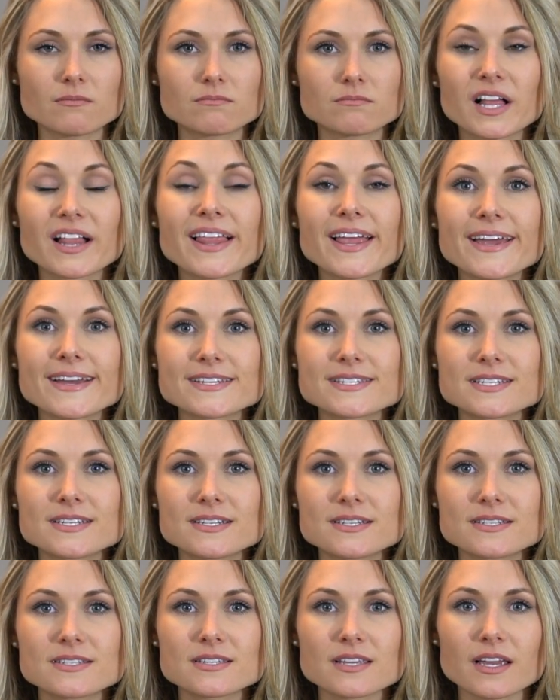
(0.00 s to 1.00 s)

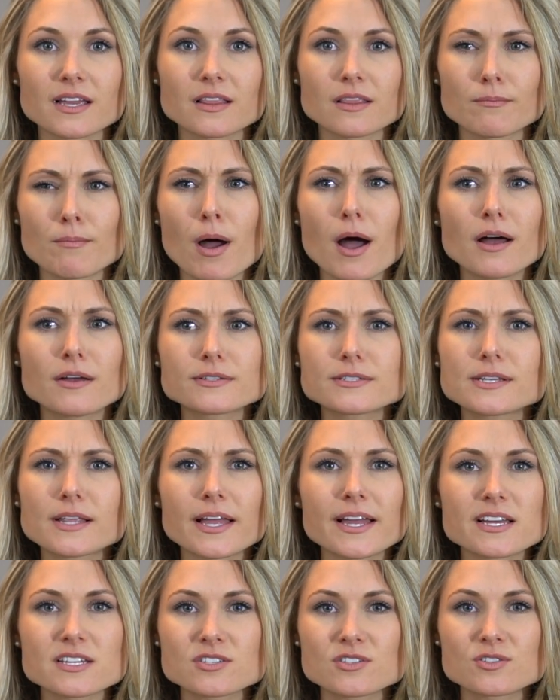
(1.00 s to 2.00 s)
classes, like Lamaze
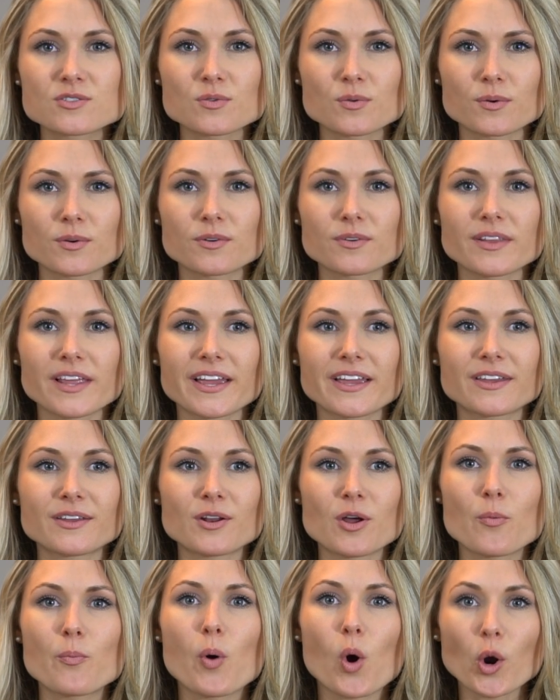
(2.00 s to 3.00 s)
classes, or like, you
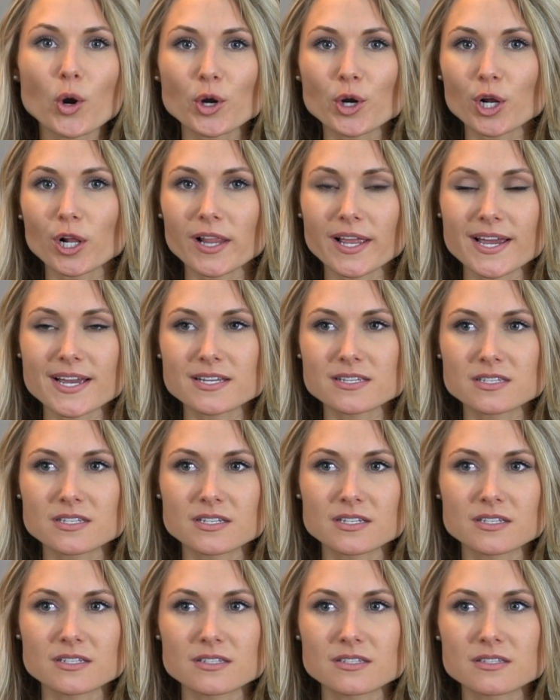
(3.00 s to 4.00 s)
know, partner
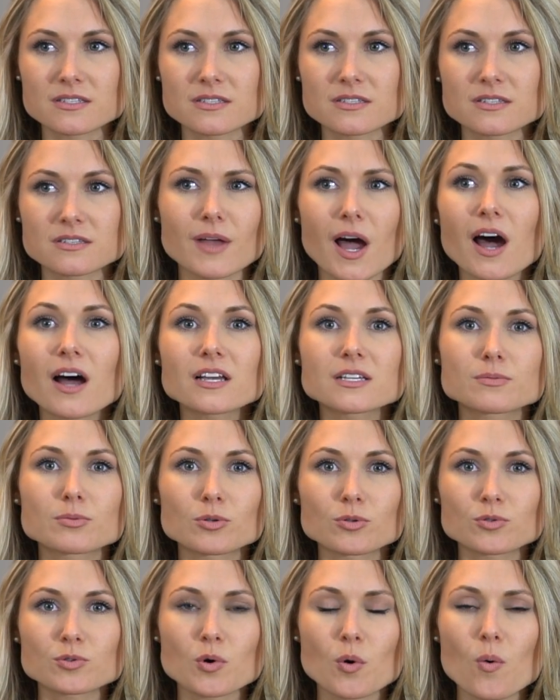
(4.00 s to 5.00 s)
classes,
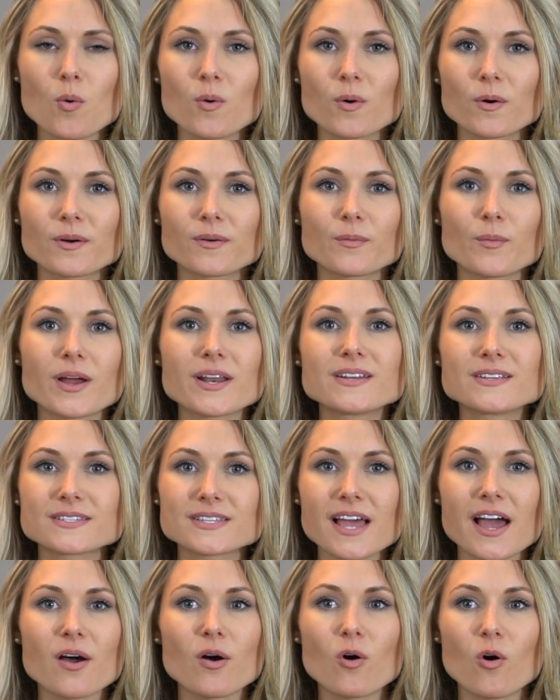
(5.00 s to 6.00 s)
hospital tour? When does
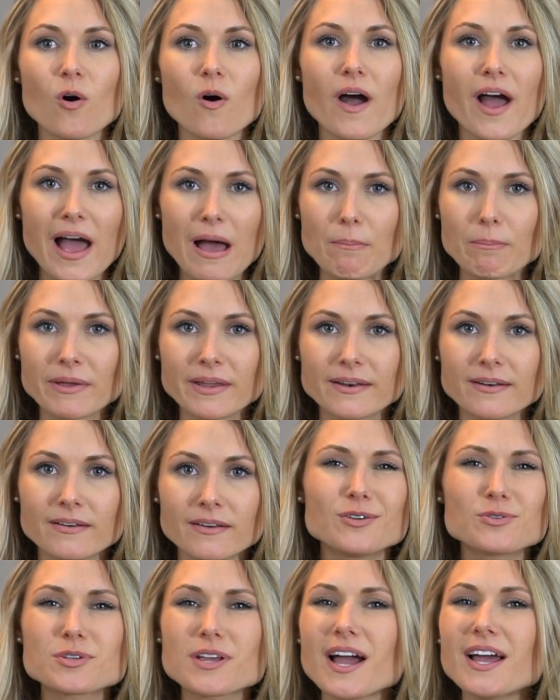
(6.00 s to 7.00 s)
that all happen?
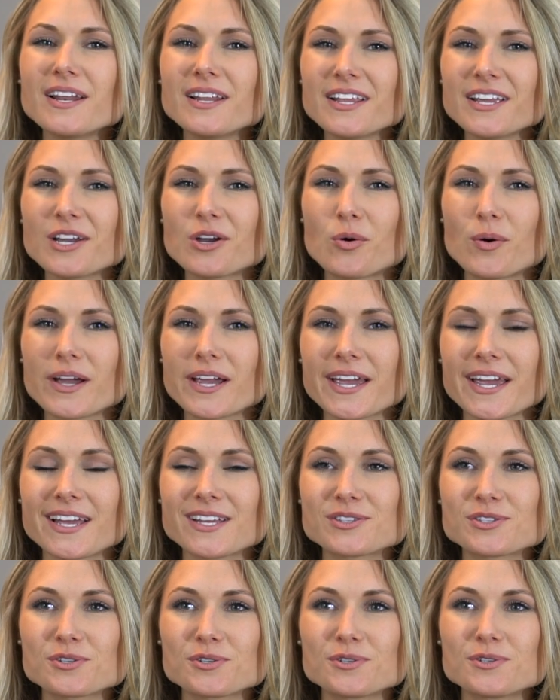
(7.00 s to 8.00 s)
It was kind of like quick
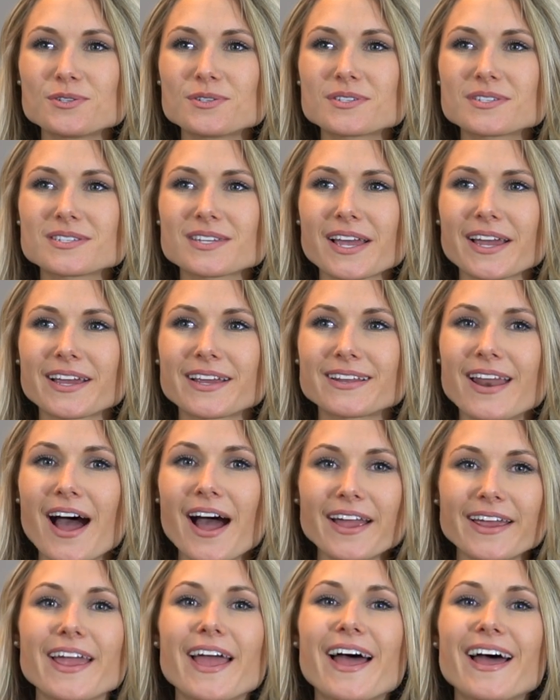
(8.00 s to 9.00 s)
answers, like
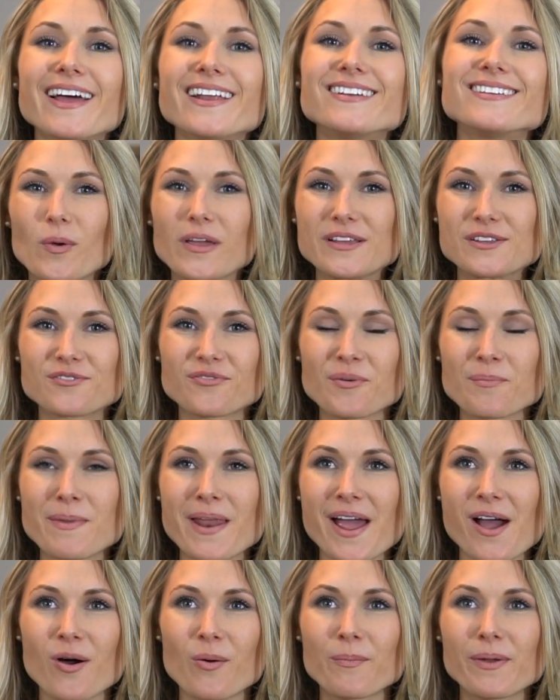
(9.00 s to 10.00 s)
not yet, weeks from
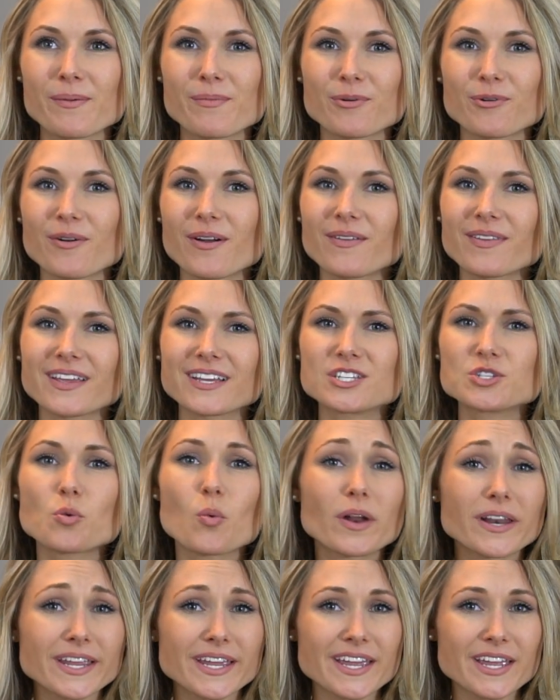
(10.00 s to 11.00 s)
now, maybe around like
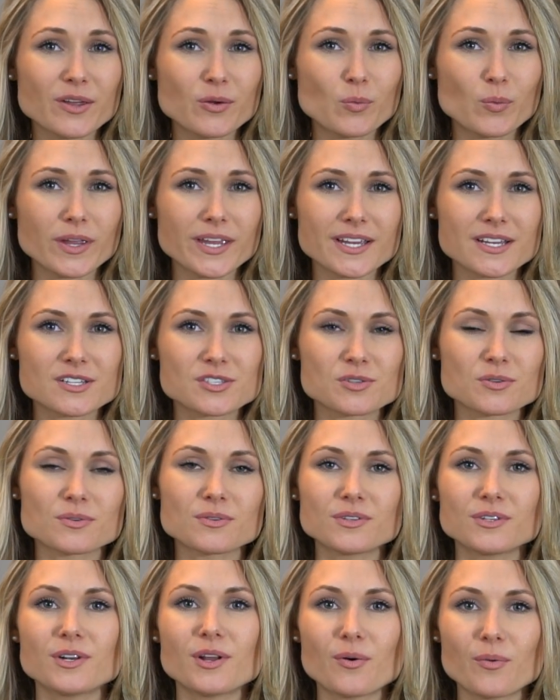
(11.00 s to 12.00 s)
28 weeks, or,
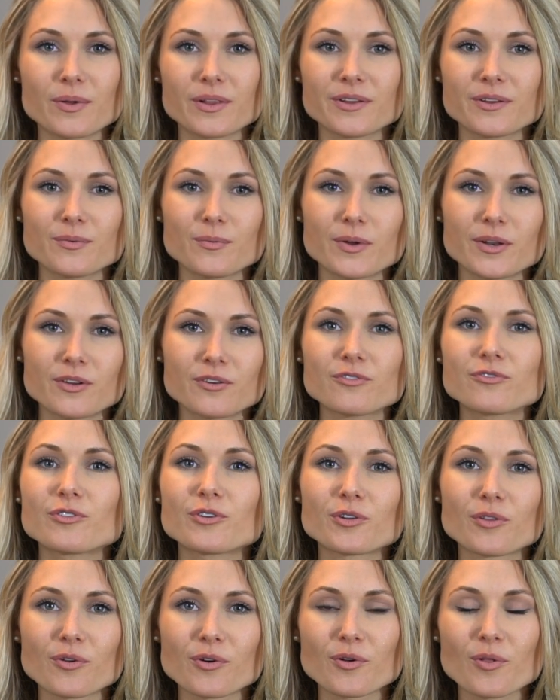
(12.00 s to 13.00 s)
you know, when you're
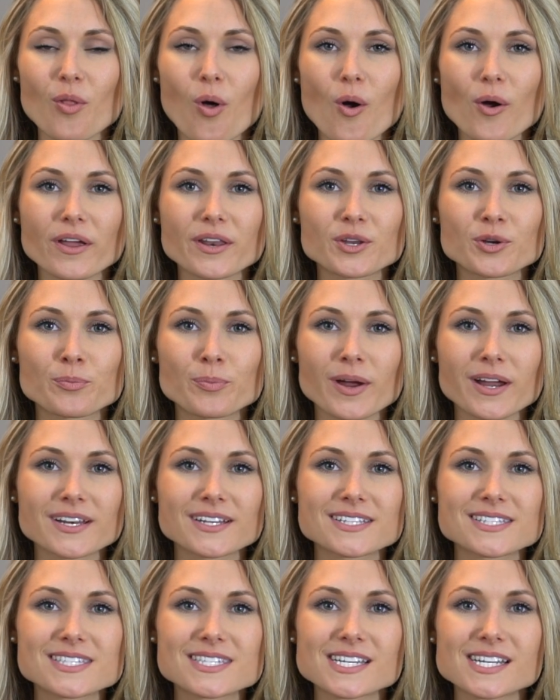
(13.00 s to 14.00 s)
further along in your
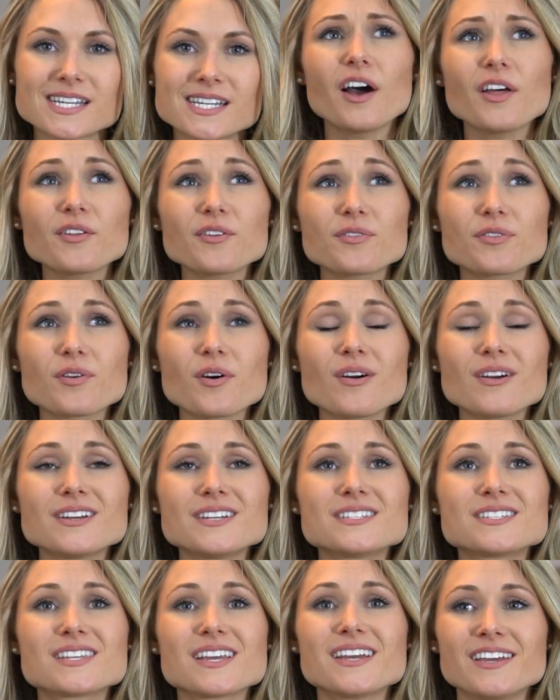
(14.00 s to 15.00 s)
pregnancy. Other thought
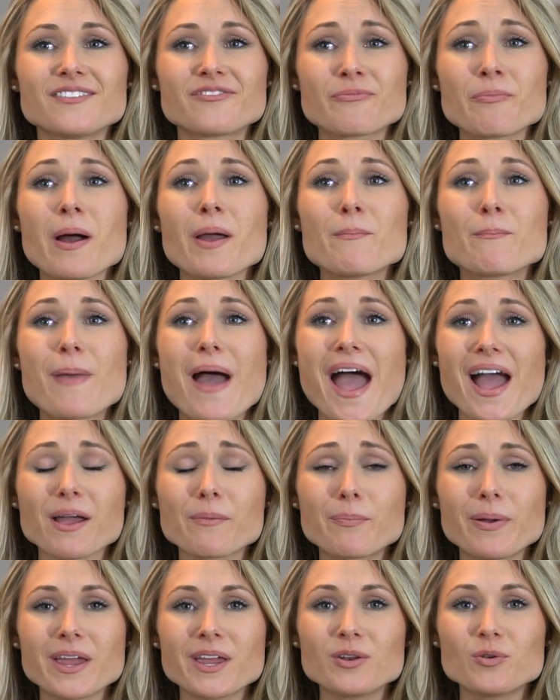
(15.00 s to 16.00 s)
is if my
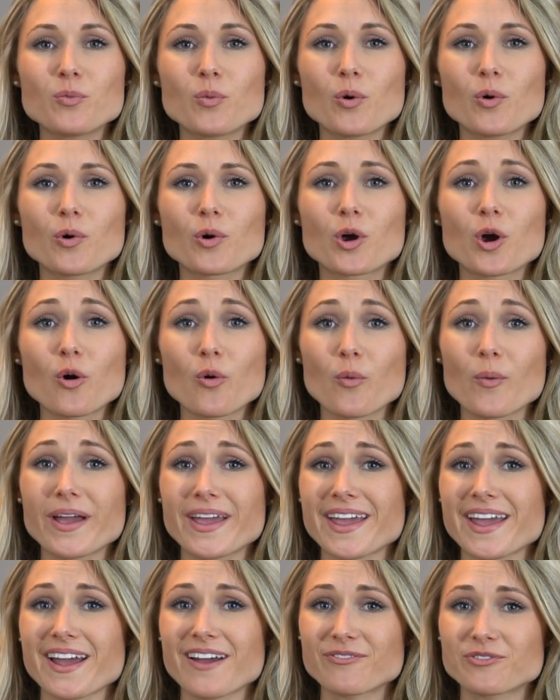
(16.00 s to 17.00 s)
back pain will go
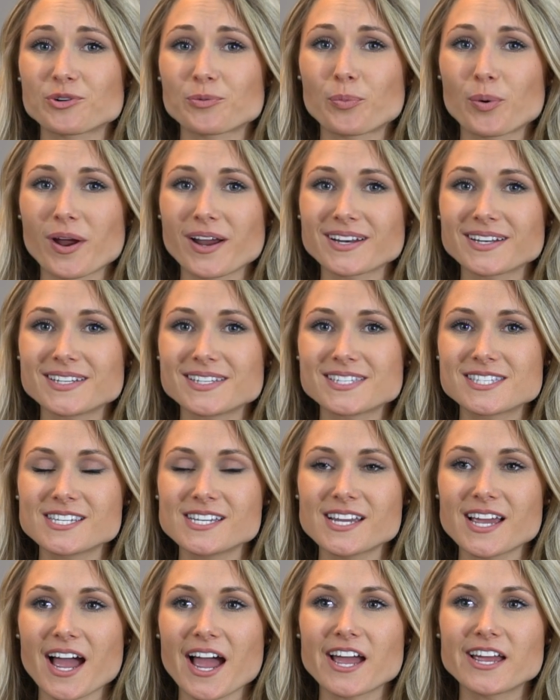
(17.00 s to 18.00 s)
away after
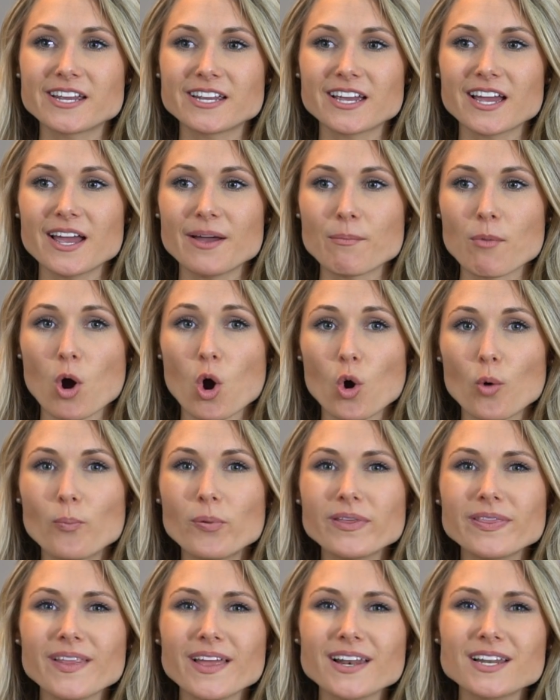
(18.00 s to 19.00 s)
pregnancy. I am
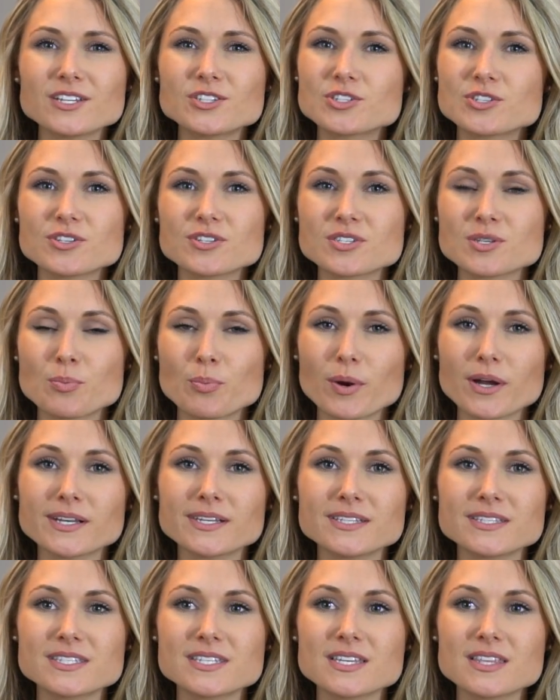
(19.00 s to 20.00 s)
hoping that it's just a
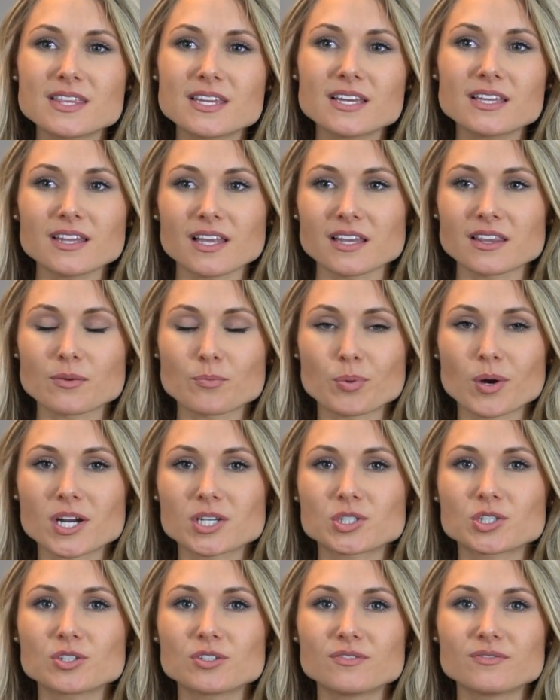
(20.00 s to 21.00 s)
pregnancy thing, like the
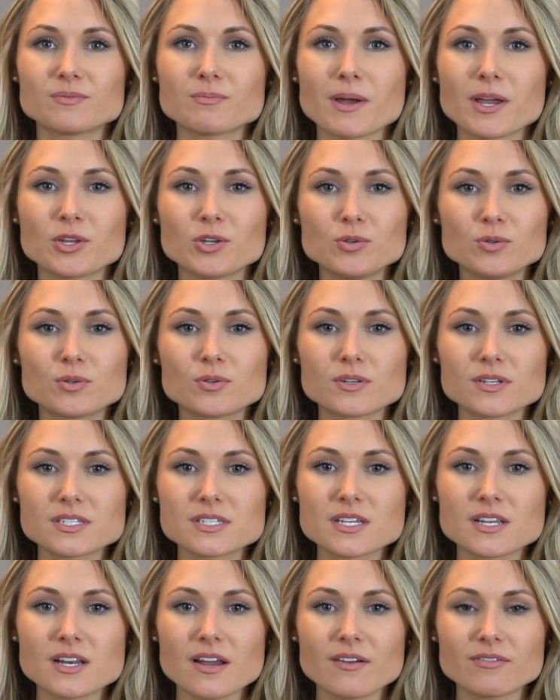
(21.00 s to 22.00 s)
pressure of my
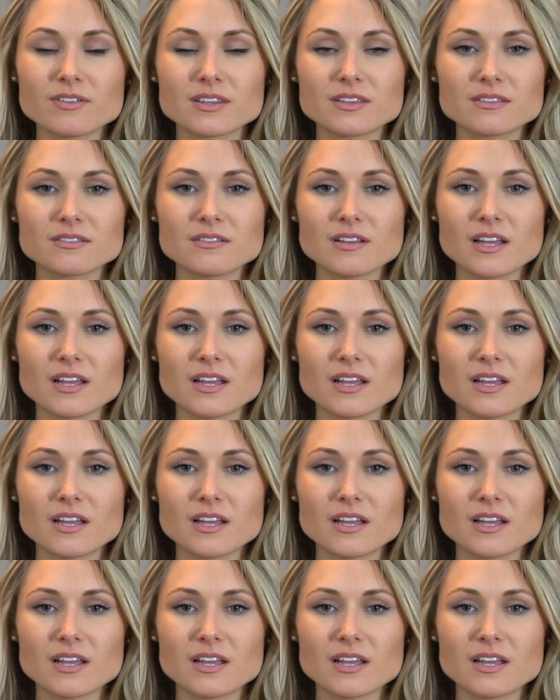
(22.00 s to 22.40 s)
uterus and everything